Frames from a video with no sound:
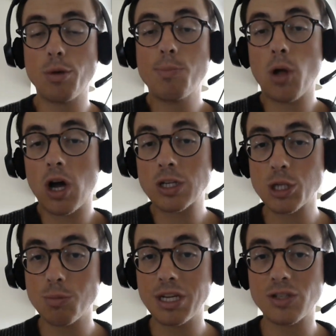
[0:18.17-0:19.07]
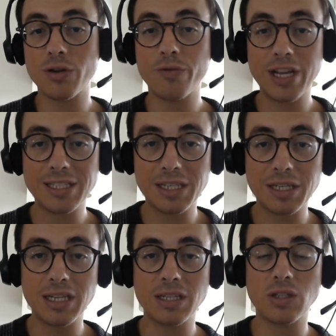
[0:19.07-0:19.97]
of people asking me to
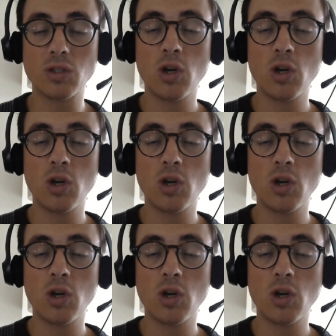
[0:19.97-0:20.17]
invest in deals.